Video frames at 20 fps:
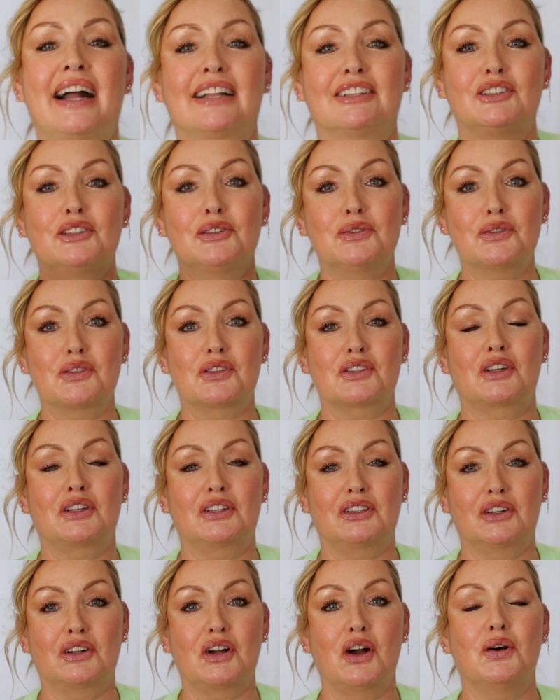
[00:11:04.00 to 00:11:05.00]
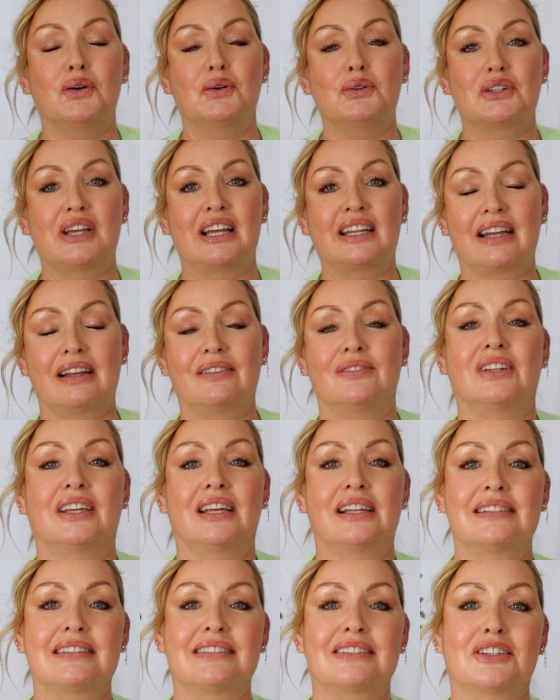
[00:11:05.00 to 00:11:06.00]
and use the code and everything
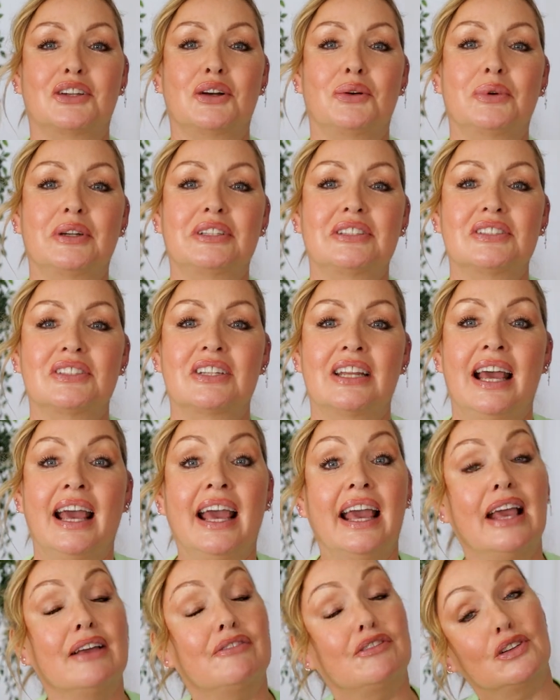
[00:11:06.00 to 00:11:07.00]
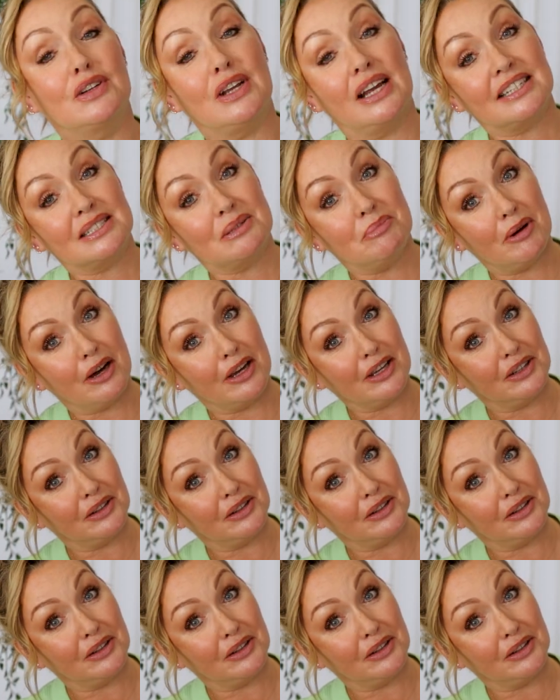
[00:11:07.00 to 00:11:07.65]
else to go with it if you'd like to buy